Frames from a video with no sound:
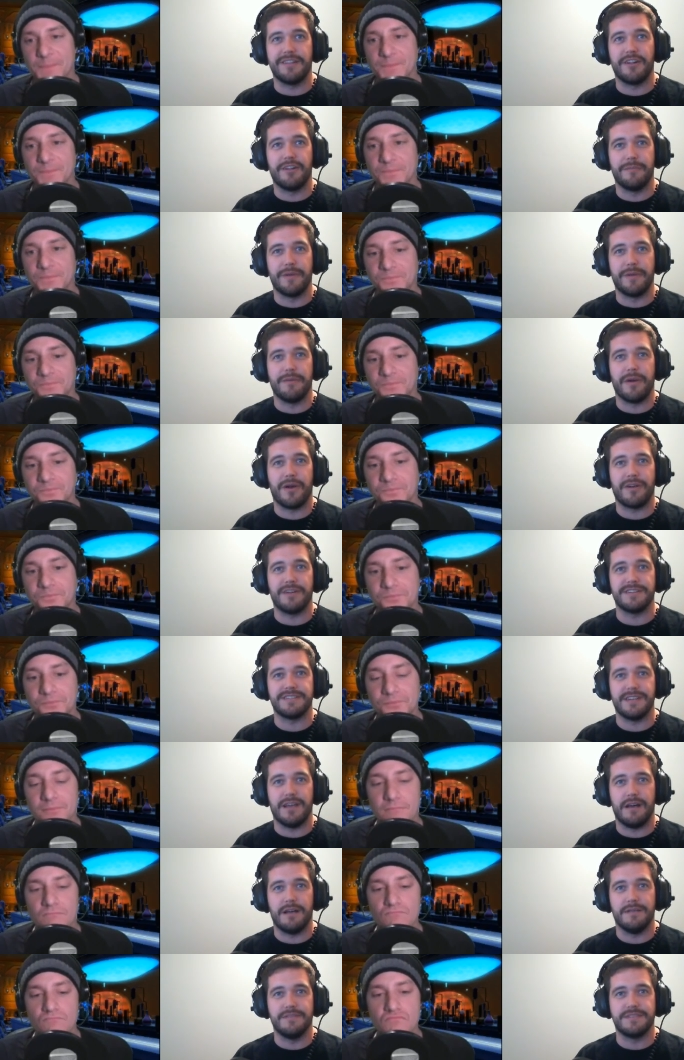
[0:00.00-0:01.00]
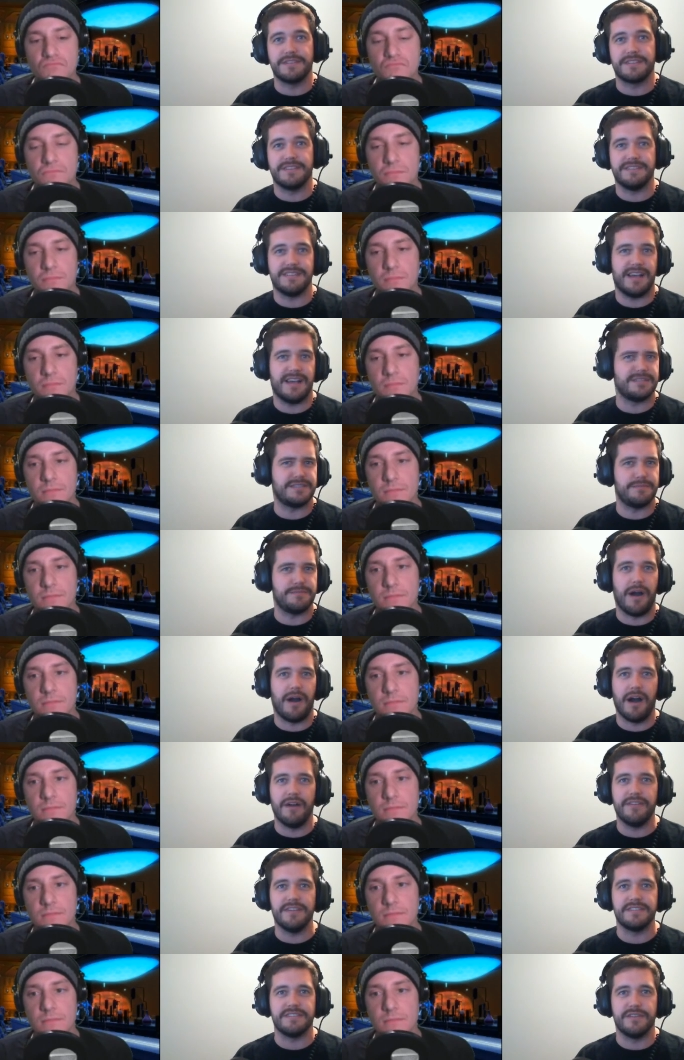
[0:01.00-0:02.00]
Speaker 1: a little bit about ourselves because that's
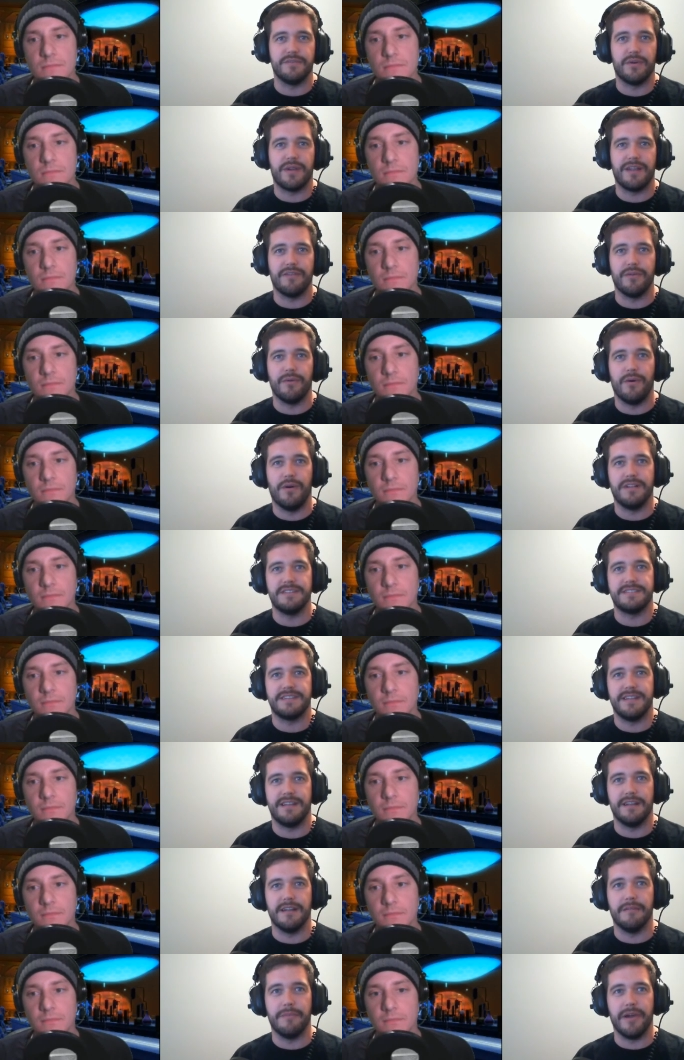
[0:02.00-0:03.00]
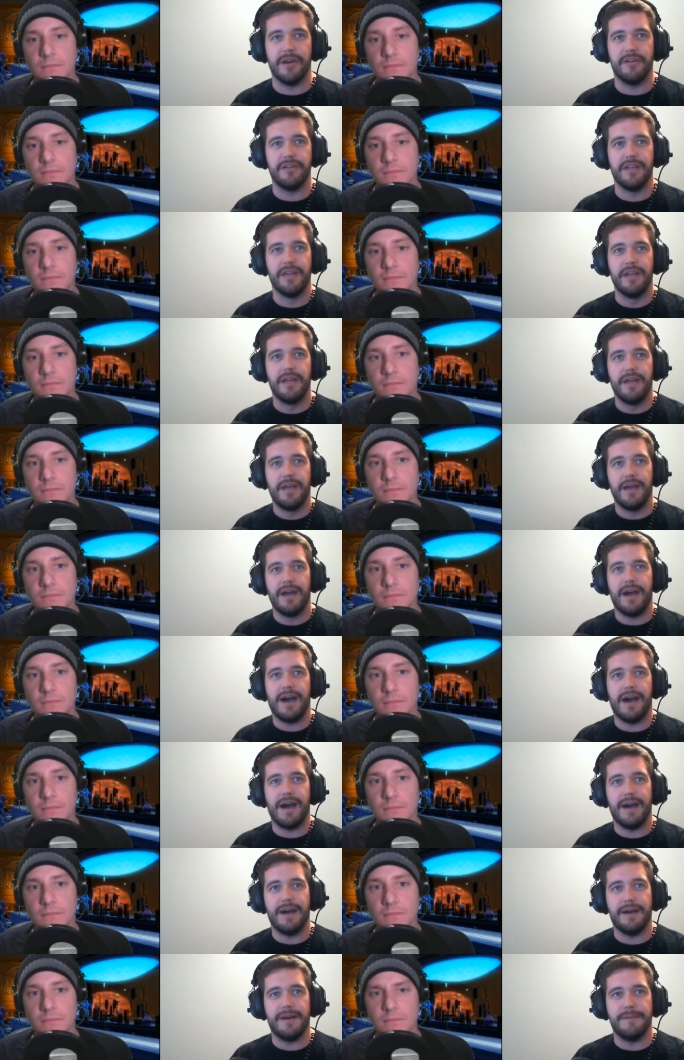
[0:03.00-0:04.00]
obviously what everyone wants to hear about.
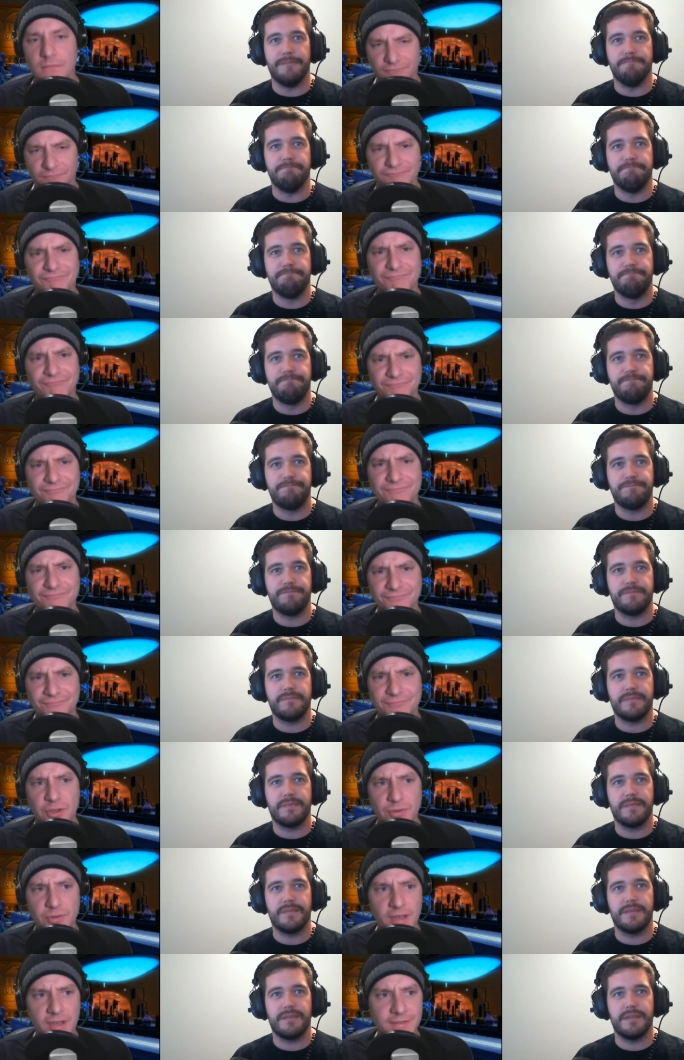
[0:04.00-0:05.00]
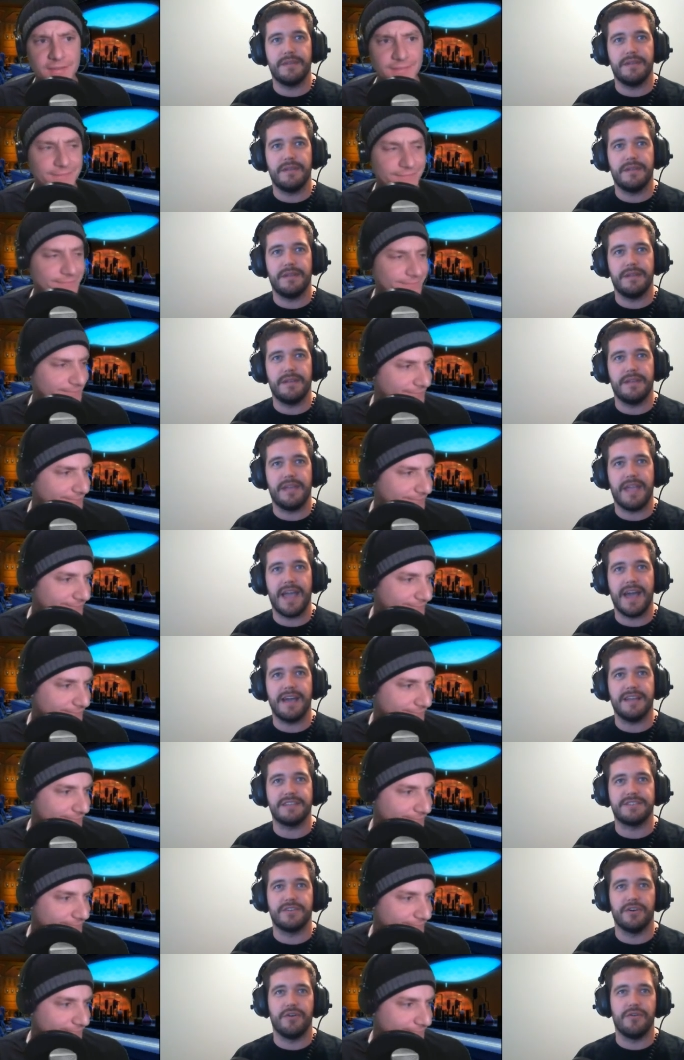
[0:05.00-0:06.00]
Um,
Speaker 2: Who doesn't?
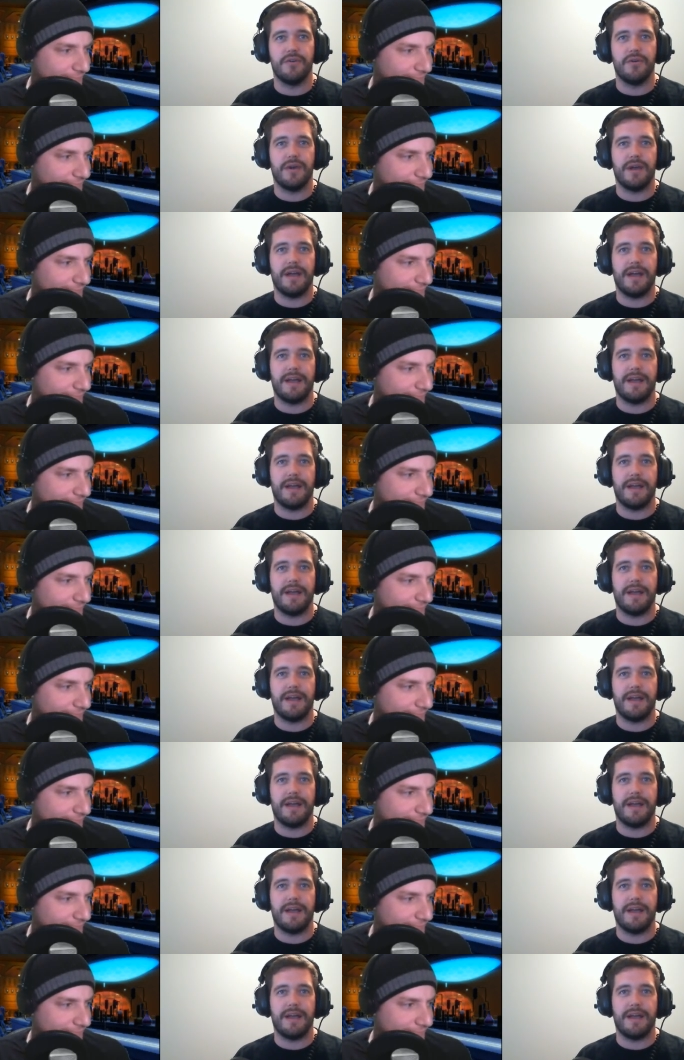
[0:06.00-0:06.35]
Speaker 1: Yeah. So,